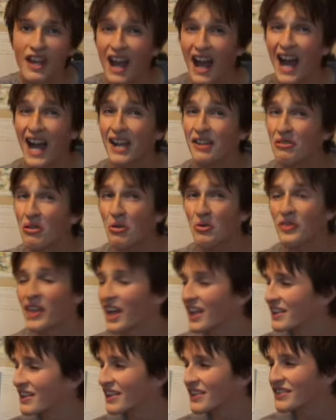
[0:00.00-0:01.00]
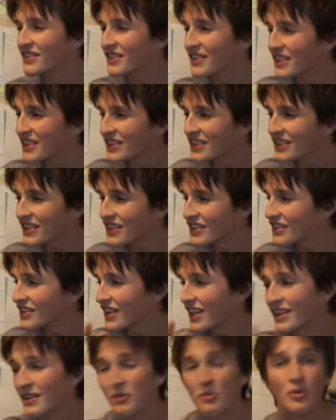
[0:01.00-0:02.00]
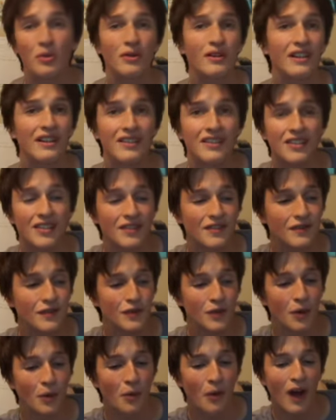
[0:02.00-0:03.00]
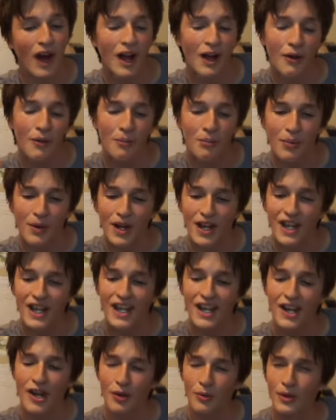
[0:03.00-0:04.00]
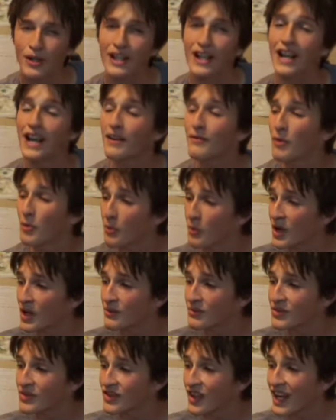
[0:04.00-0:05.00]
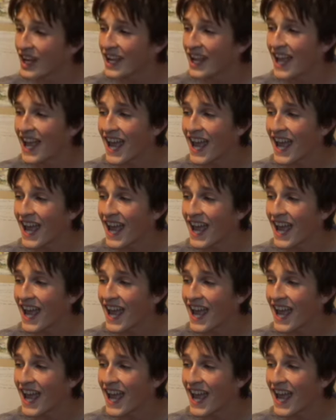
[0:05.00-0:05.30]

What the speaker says: I know that doesn't exist and it won't exist for a while, but we're gonna have a website.